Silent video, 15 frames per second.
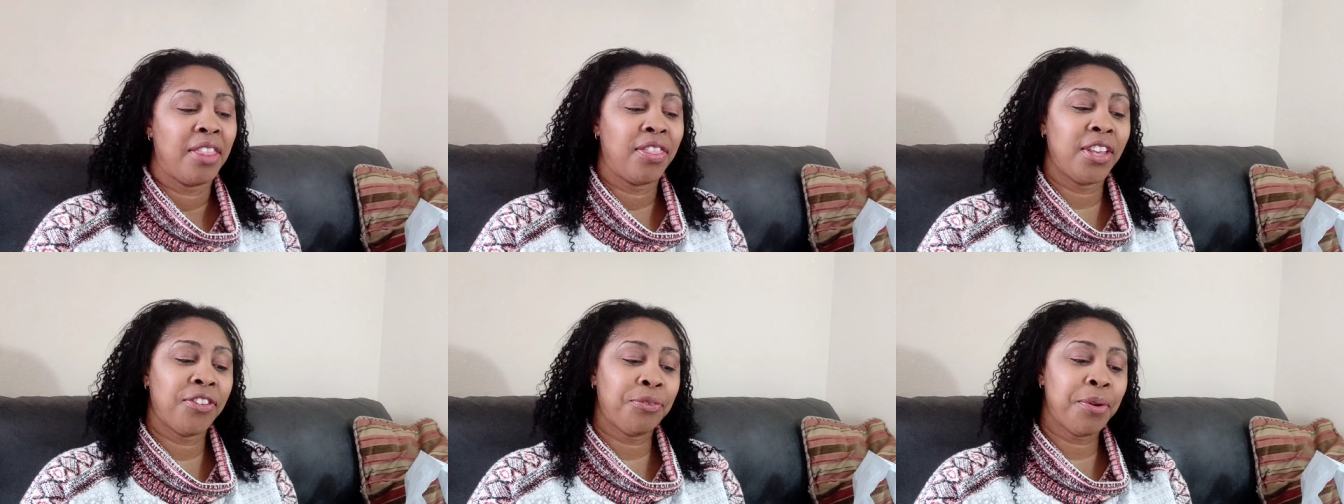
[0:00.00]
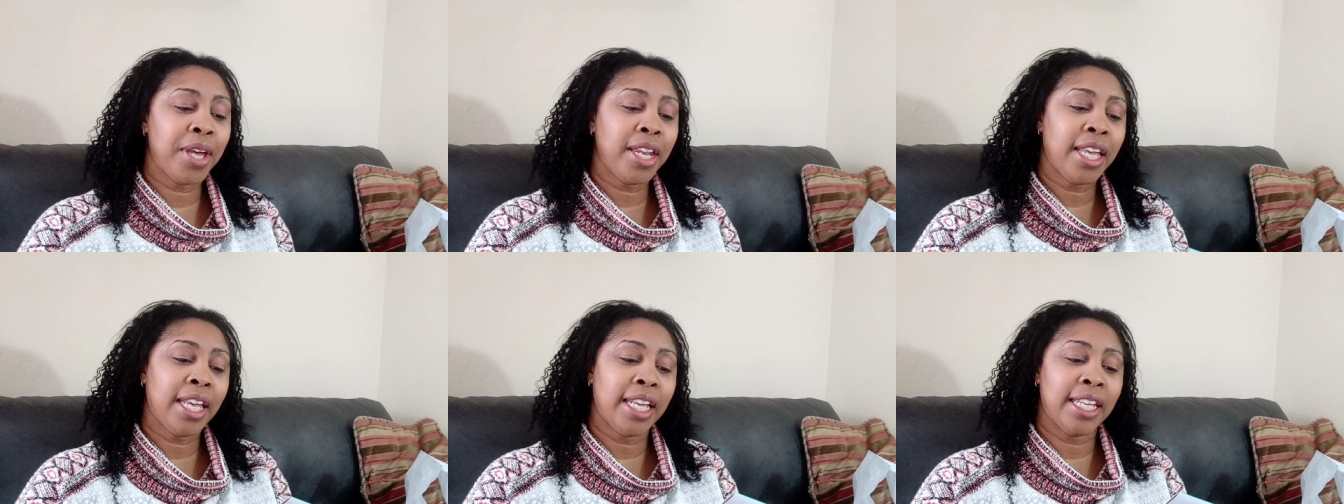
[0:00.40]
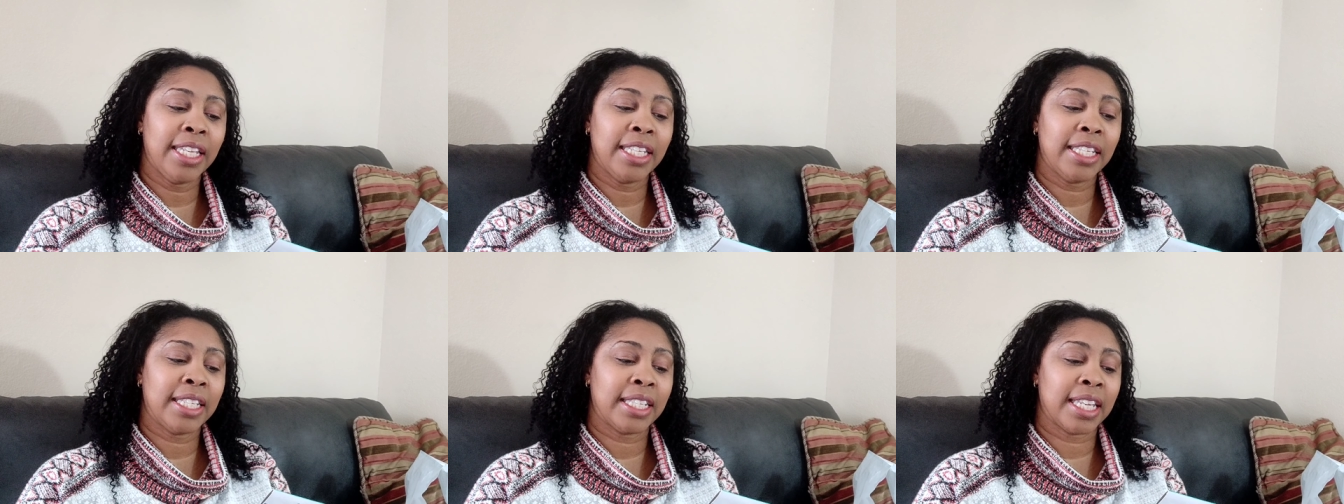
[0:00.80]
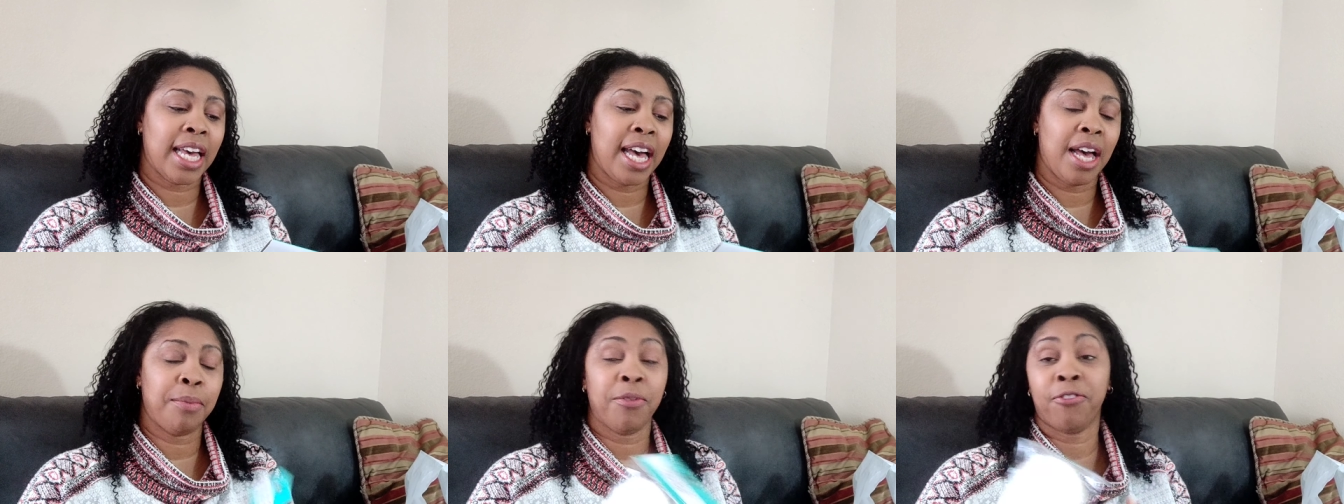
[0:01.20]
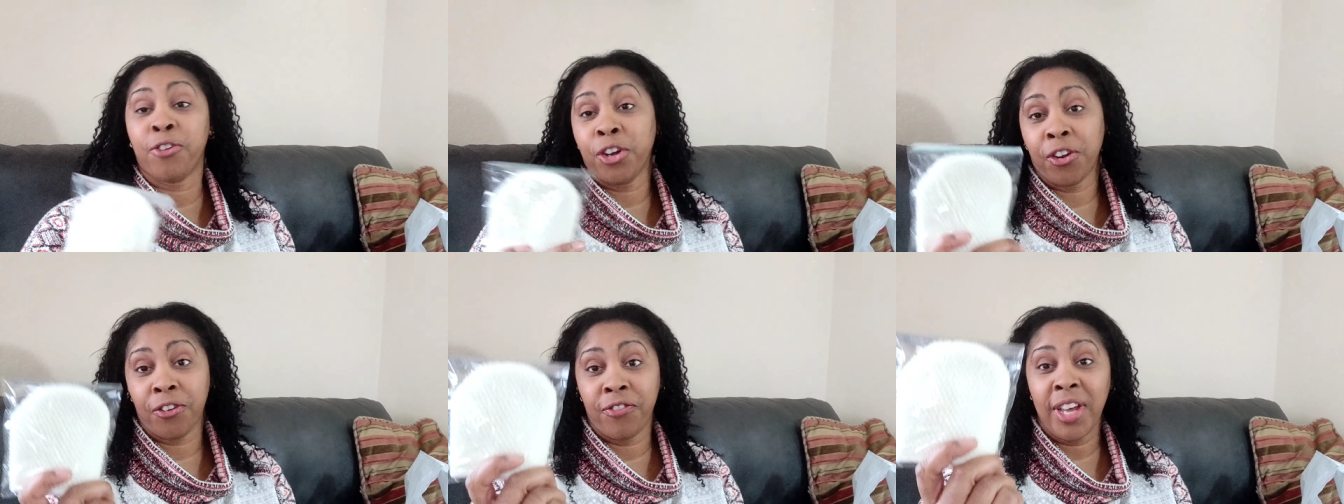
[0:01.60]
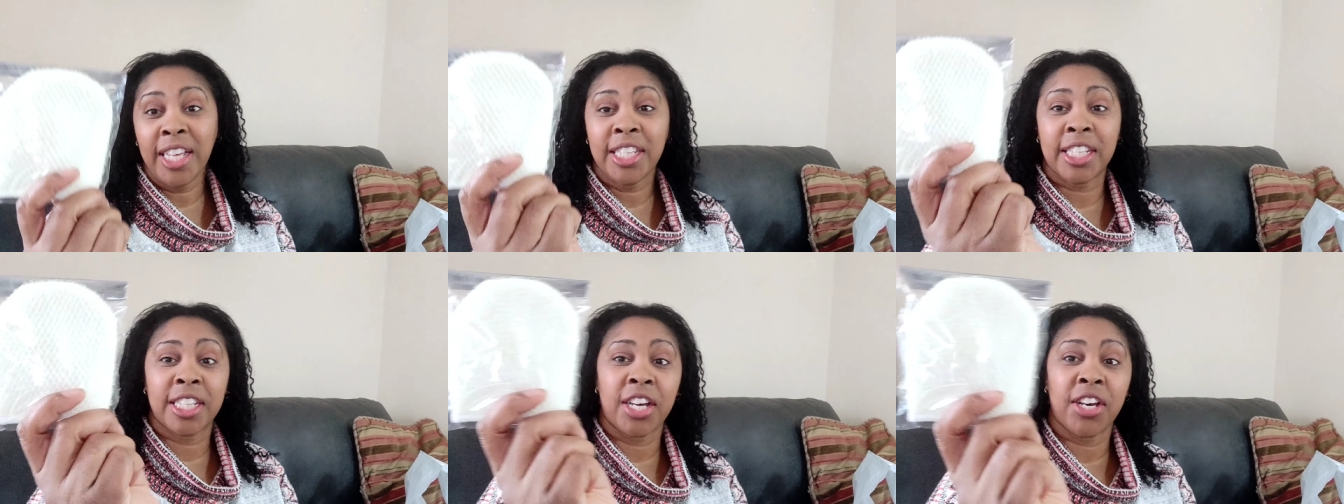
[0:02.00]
This one is for your face